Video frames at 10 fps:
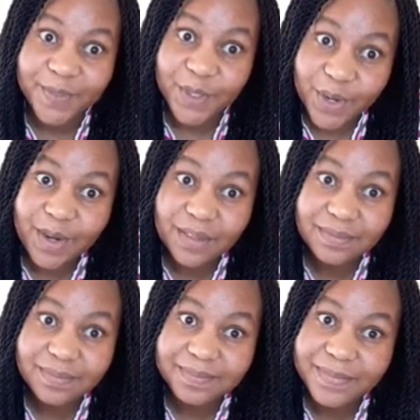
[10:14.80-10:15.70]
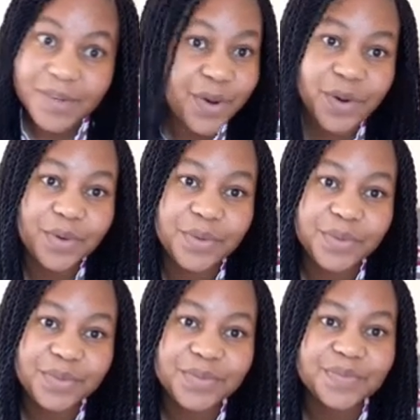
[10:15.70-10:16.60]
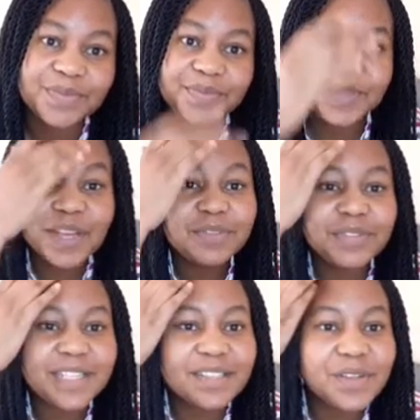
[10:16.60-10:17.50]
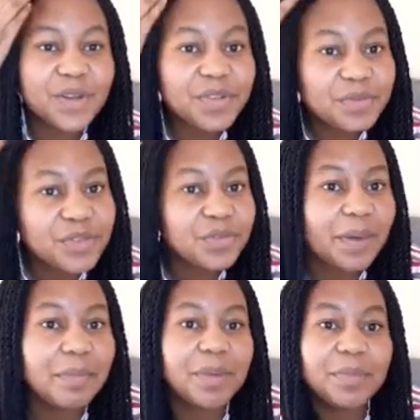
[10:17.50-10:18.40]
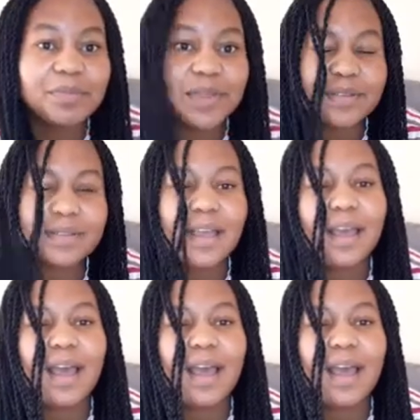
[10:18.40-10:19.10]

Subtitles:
girl, no, junk food doesn't contribute to my pimples.